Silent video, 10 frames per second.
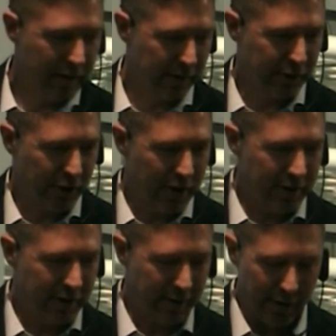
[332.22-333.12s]

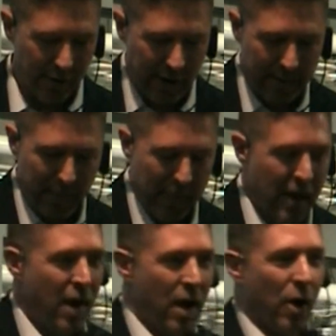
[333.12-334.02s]
Good? Okay.
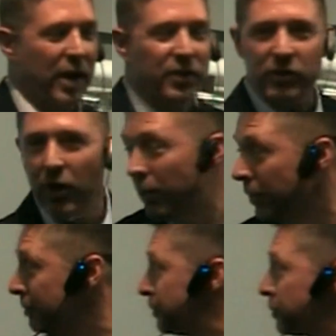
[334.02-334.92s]
Okay, so